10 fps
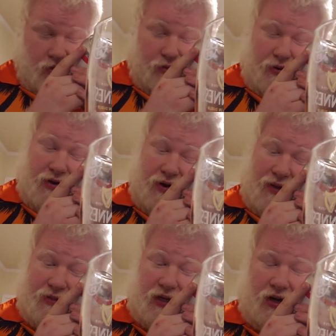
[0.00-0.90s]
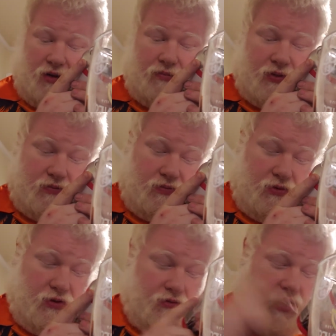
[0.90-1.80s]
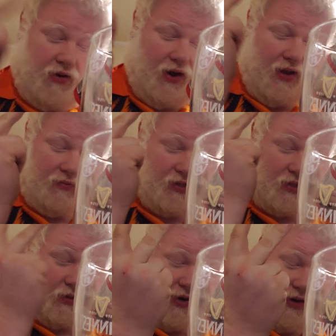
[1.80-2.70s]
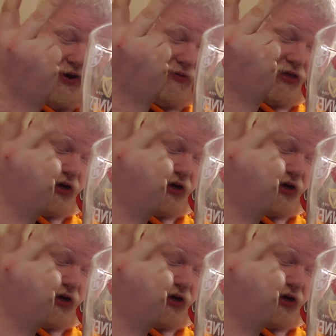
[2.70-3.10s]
3 grams of carbs, 3 grams, 3 grams of